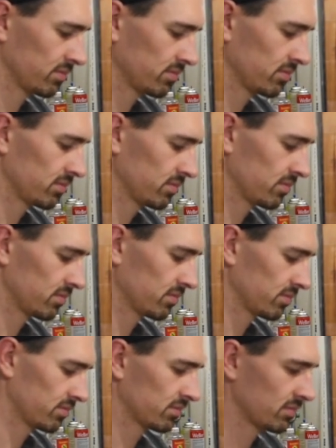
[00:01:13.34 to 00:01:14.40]
You also want to make
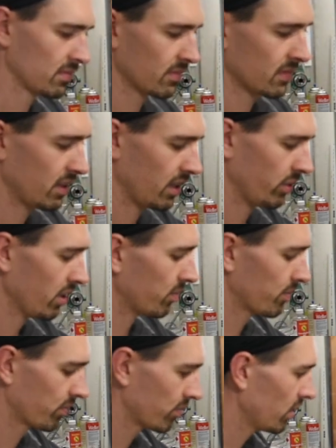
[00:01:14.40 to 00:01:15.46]
sure you've got your mouthpiece out
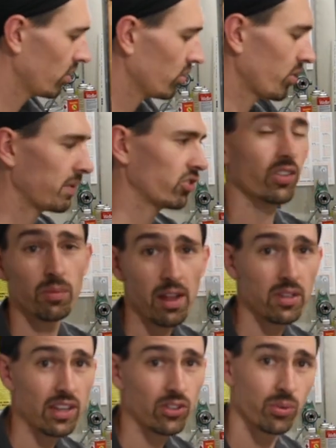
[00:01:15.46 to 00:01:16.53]
too.
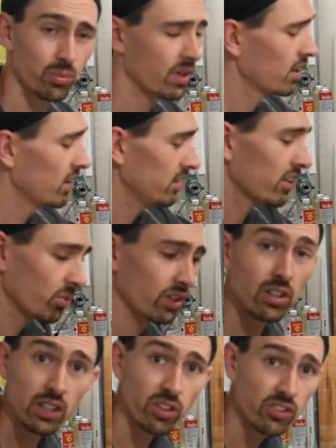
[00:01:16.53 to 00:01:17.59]
Next, we can go clean
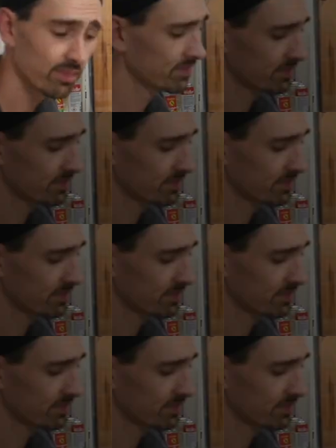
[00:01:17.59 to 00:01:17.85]
all this.